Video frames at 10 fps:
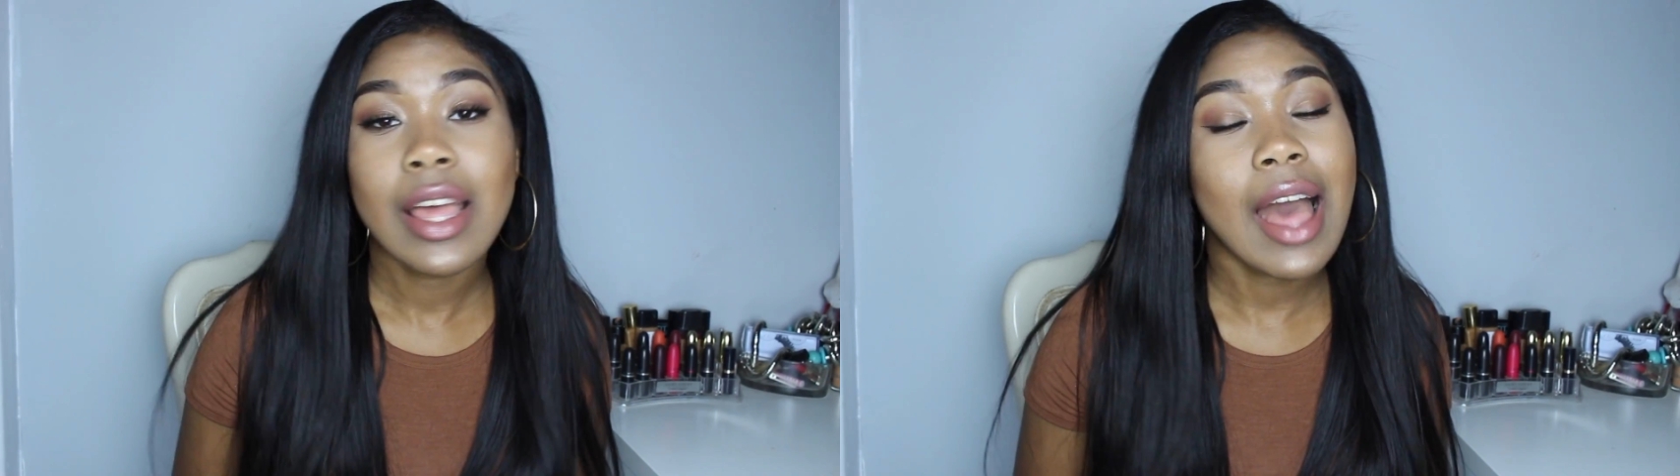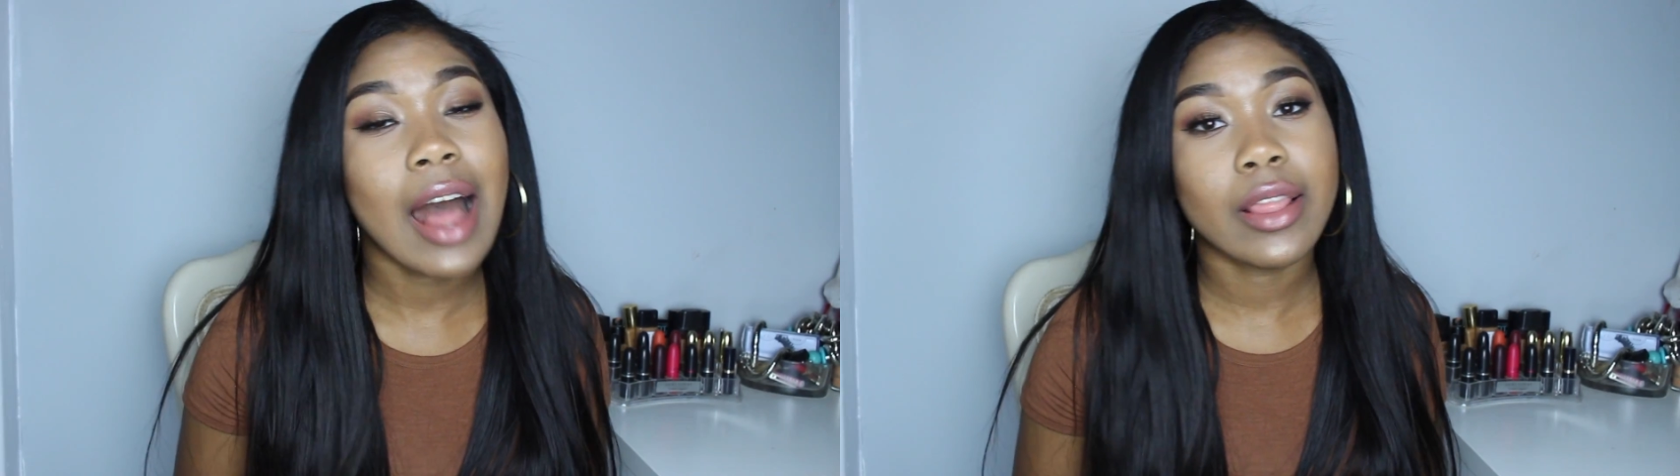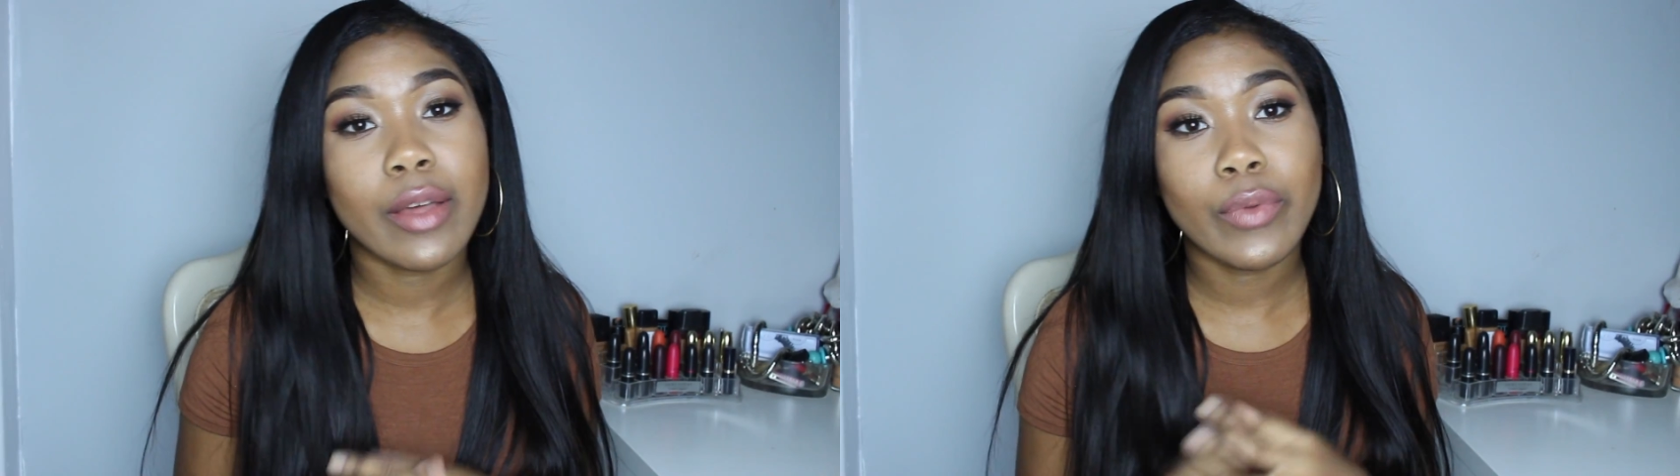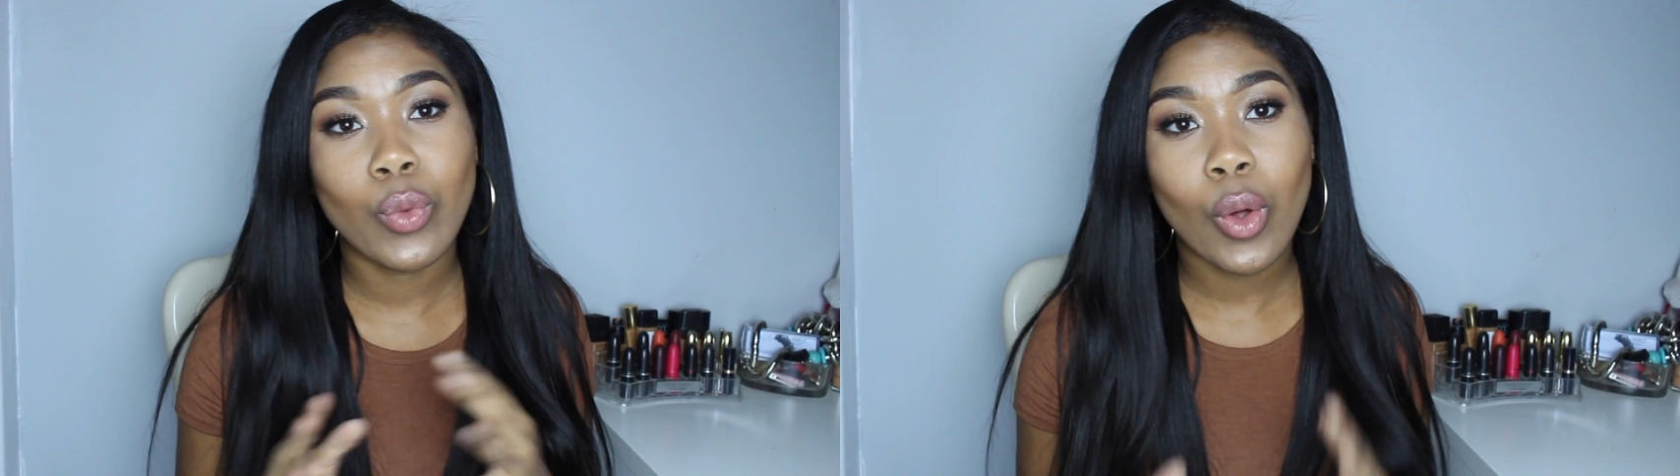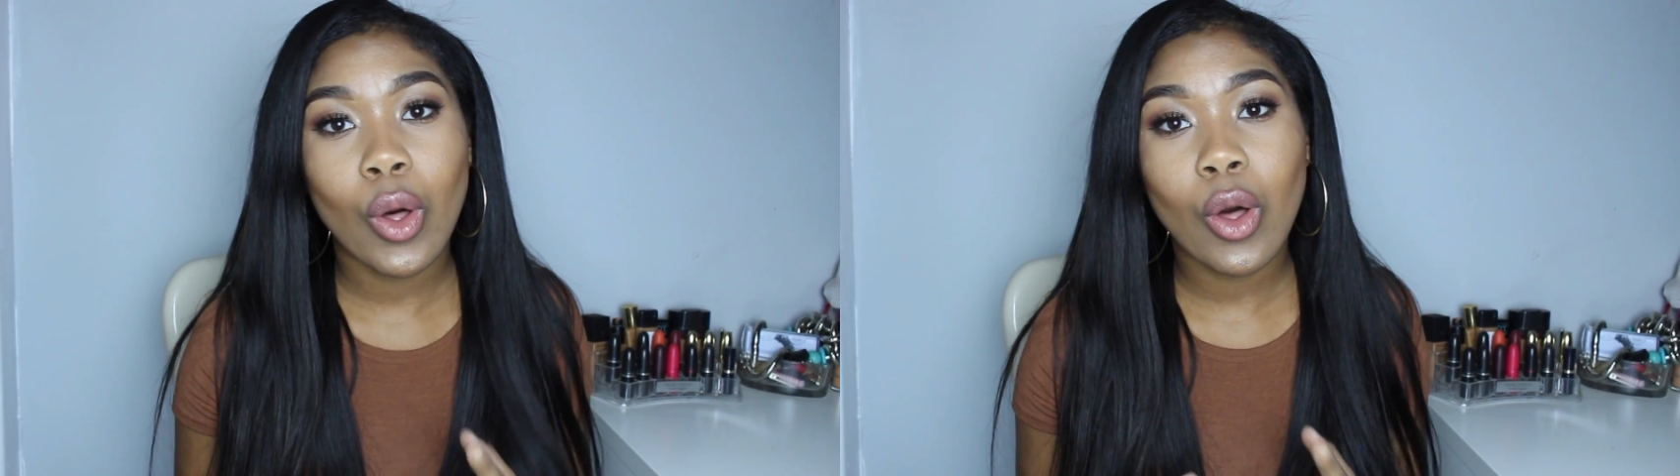I love
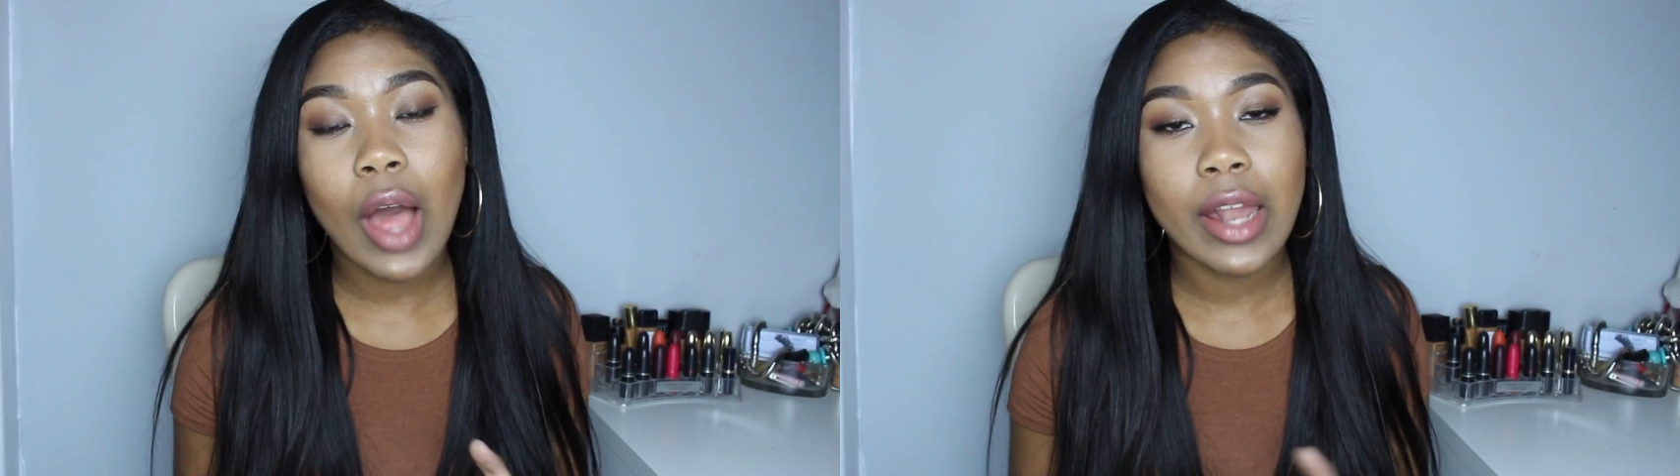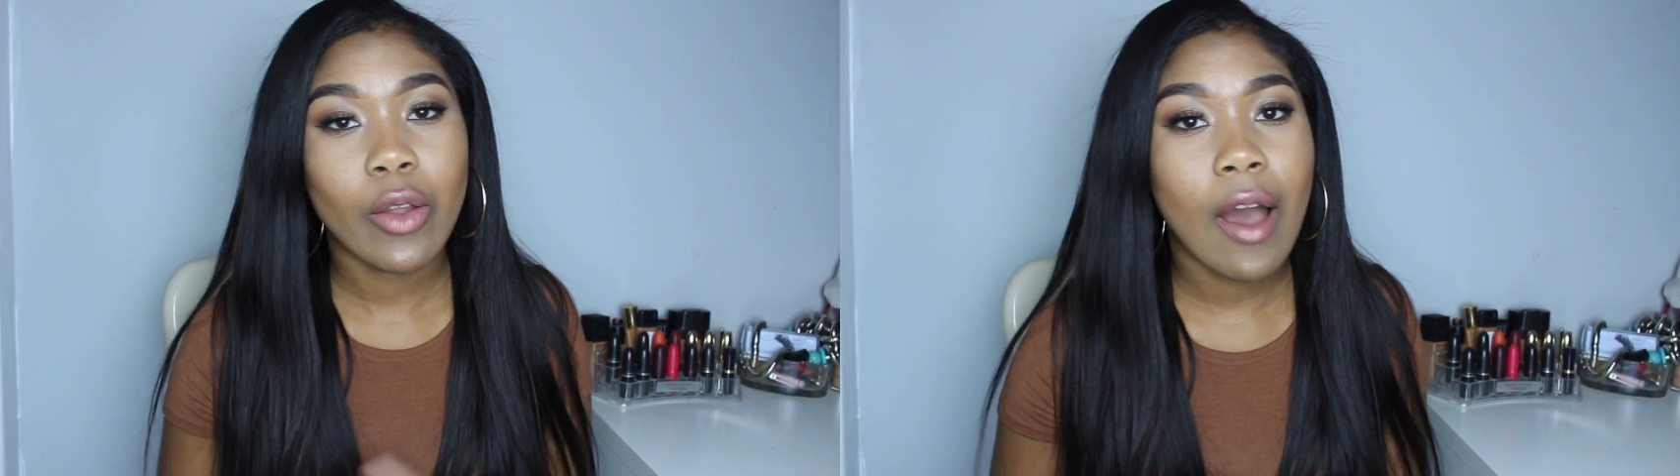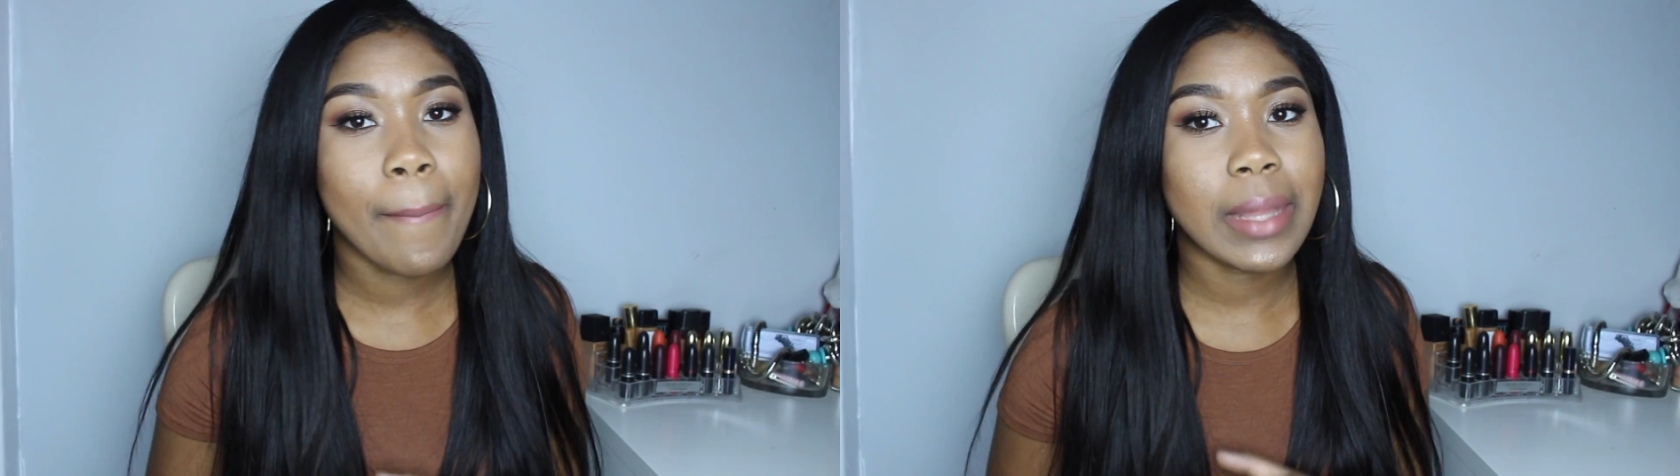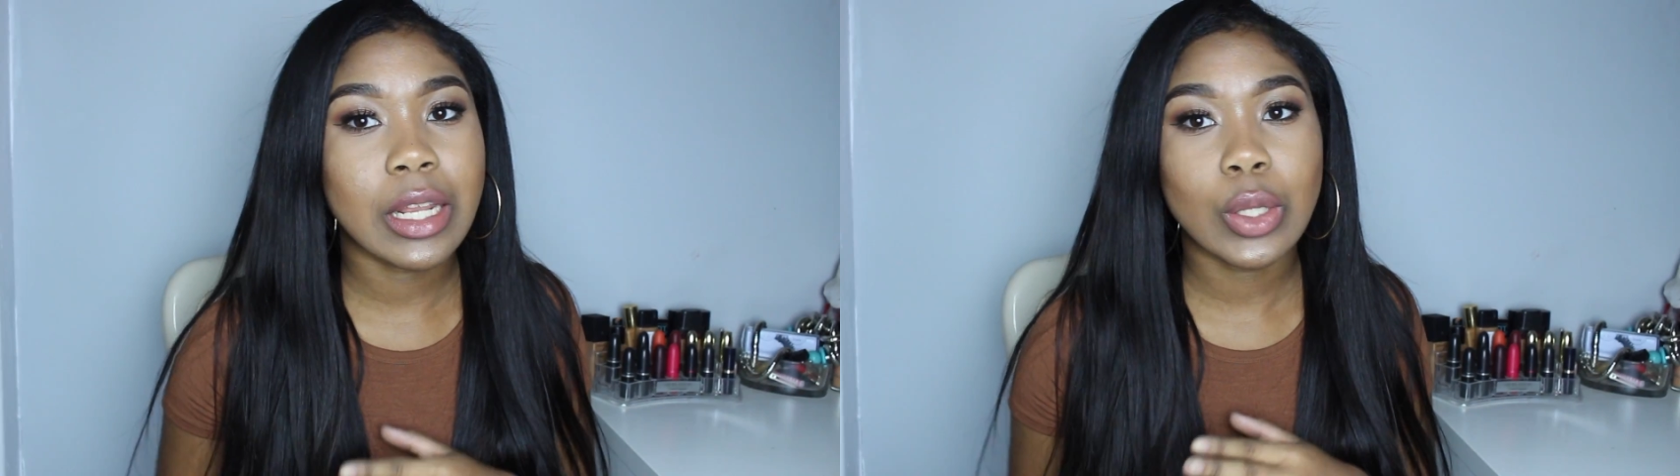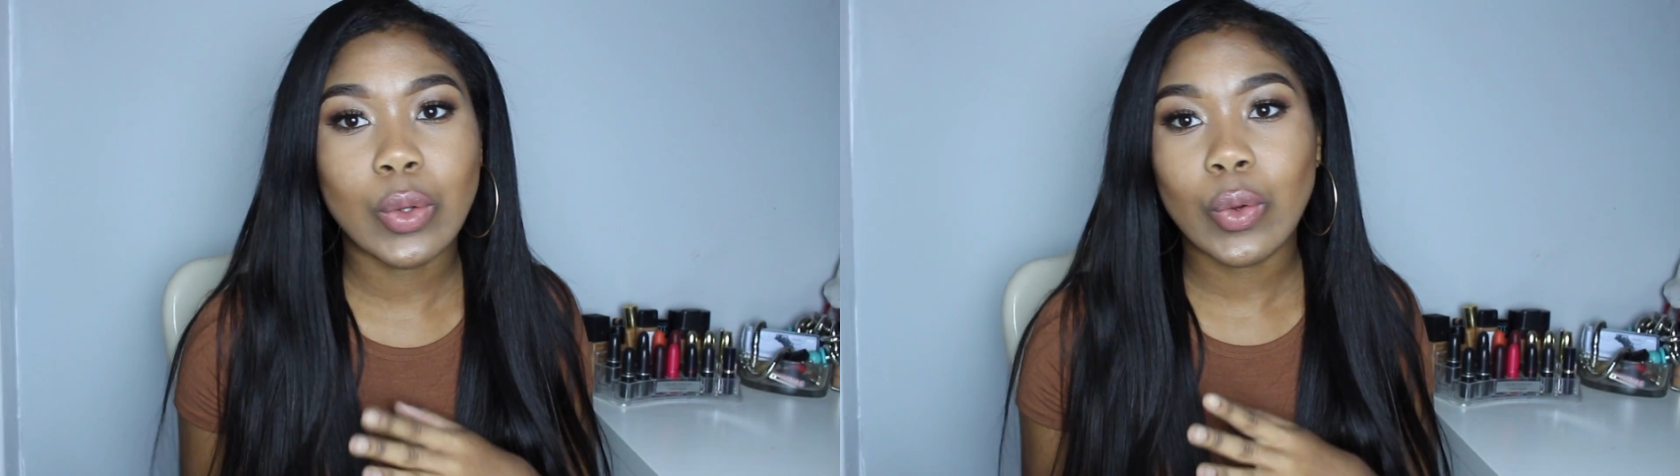you all. I know I've been
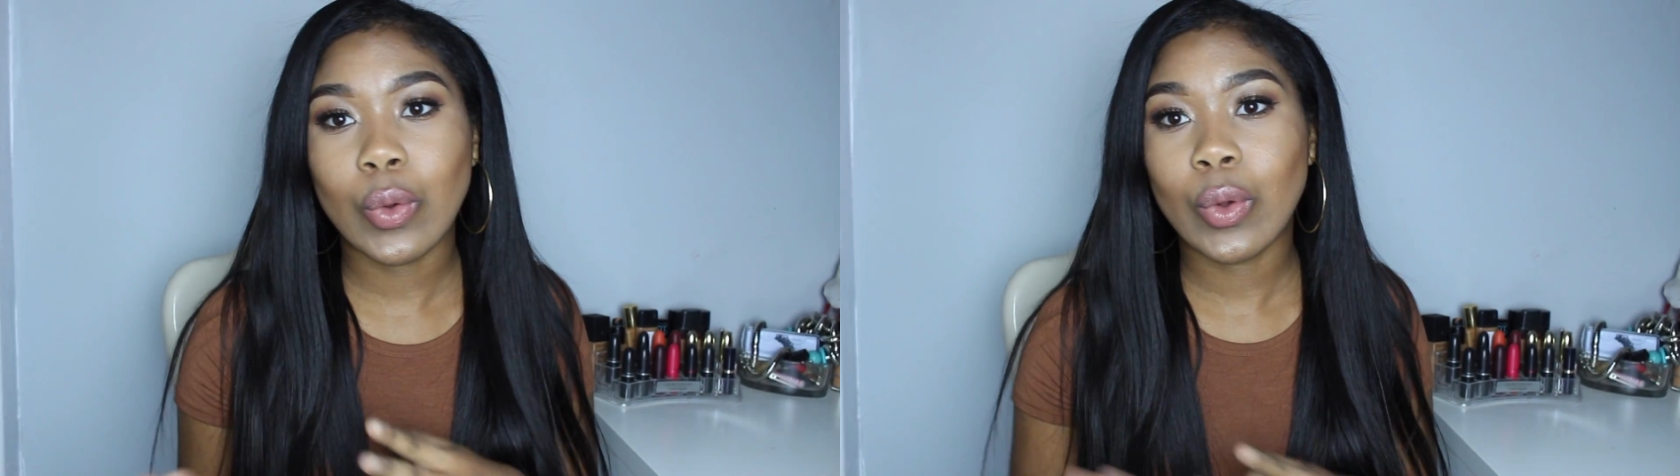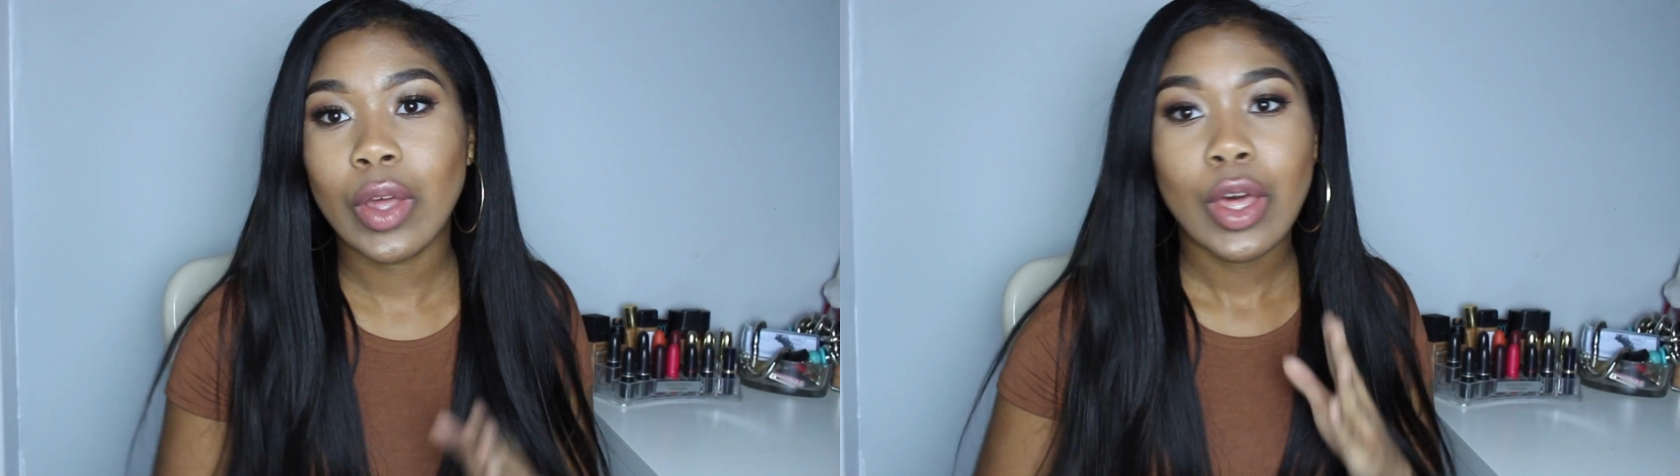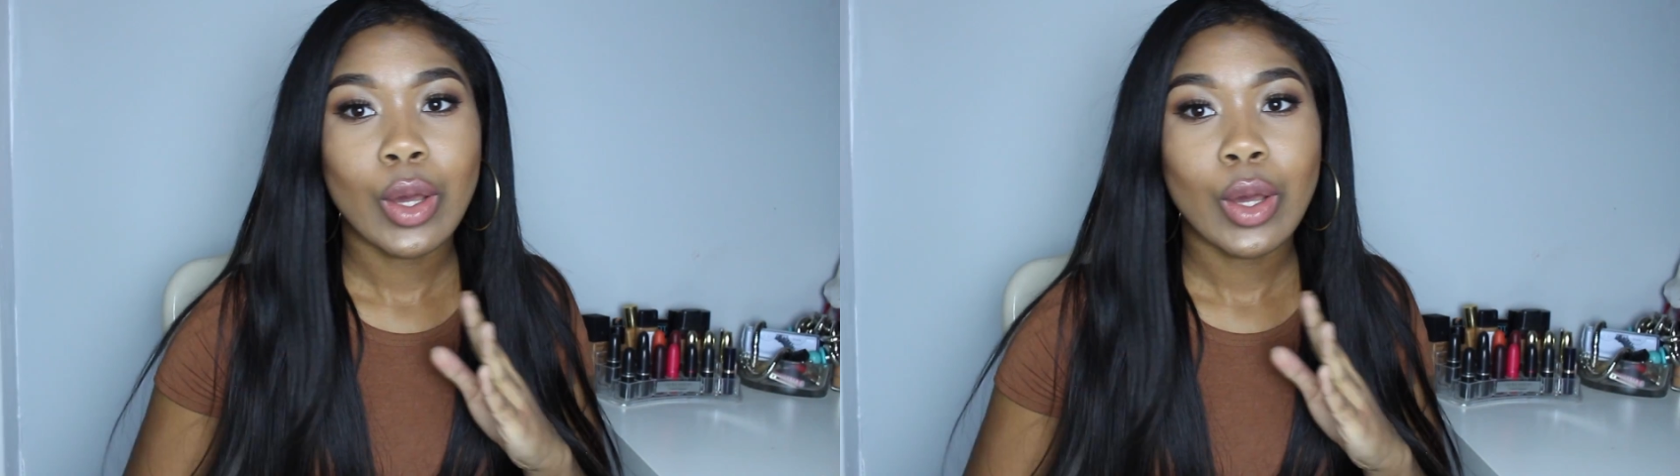a little